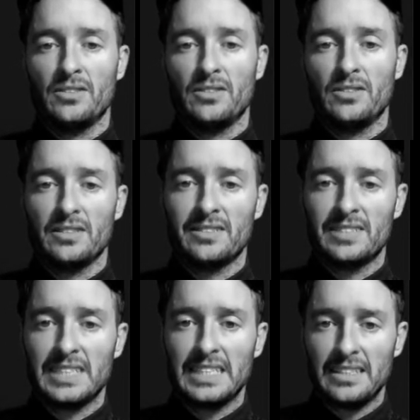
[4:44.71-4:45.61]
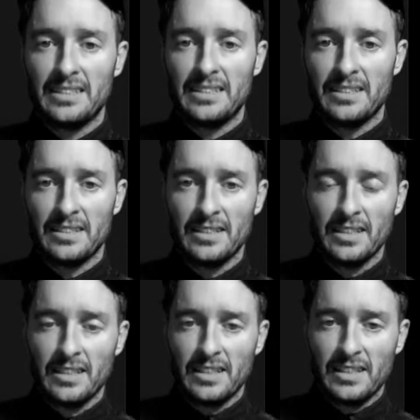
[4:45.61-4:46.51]
You can see the
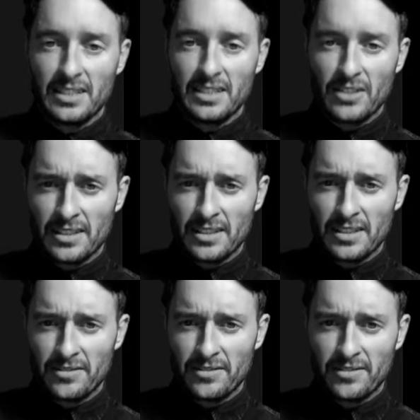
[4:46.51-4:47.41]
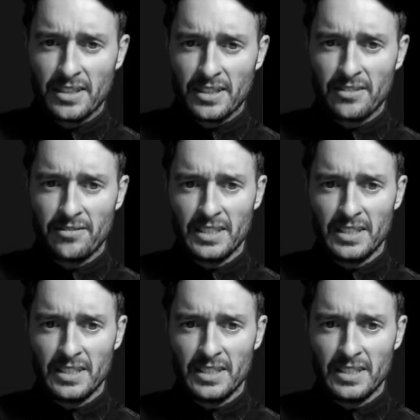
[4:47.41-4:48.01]
engraving of